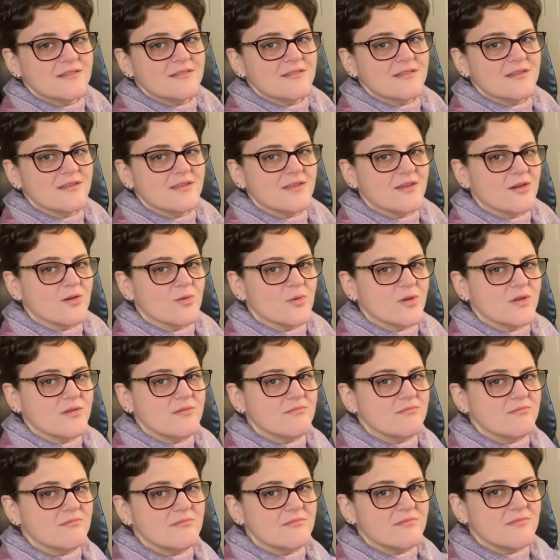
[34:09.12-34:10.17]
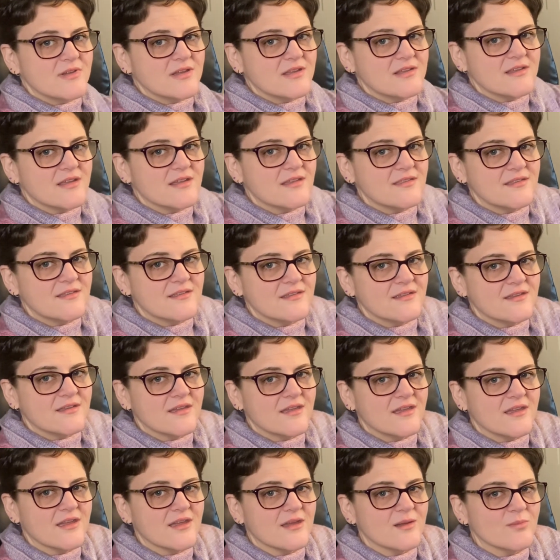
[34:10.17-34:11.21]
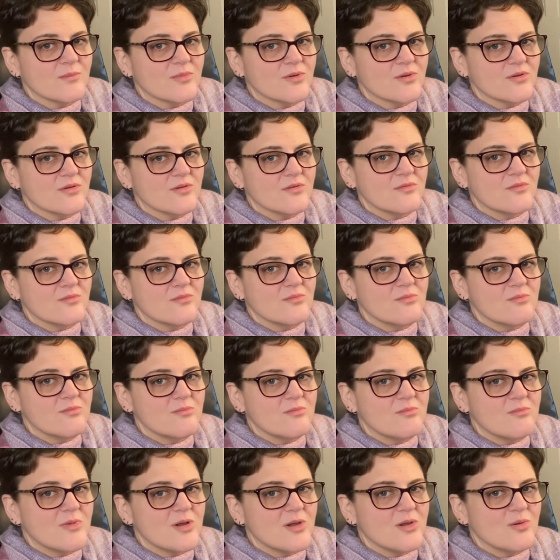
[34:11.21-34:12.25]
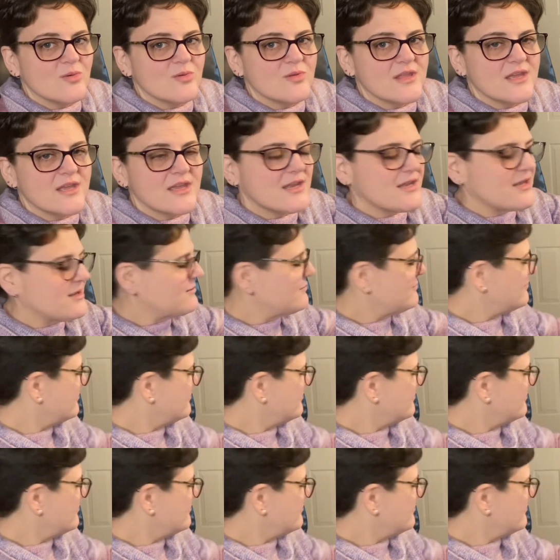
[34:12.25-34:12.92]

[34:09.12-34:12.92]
the young one. That's Amber, my old lady.